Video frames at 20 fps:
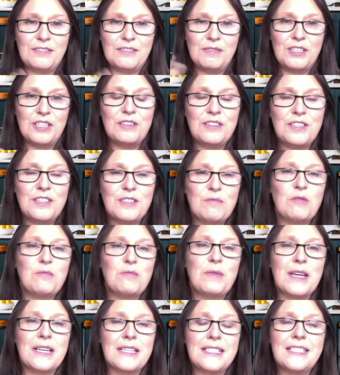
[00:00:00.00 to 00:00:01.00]
used some of
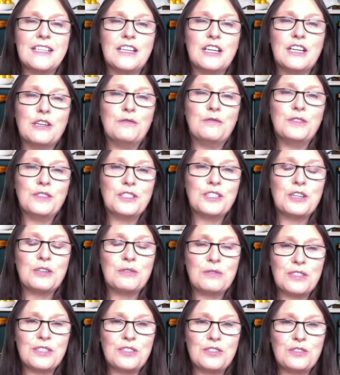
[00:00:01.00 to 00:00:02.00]
my stuff and
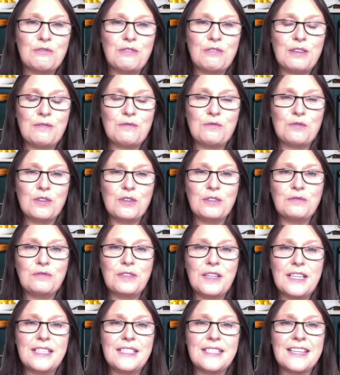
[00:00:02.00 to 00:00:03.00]
told the story of one of
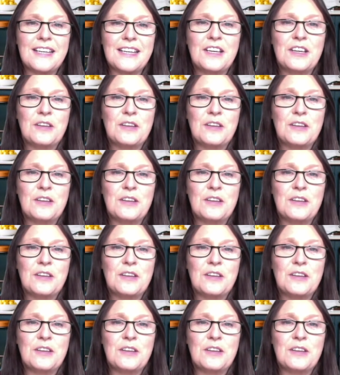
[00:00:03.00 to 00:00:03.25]
his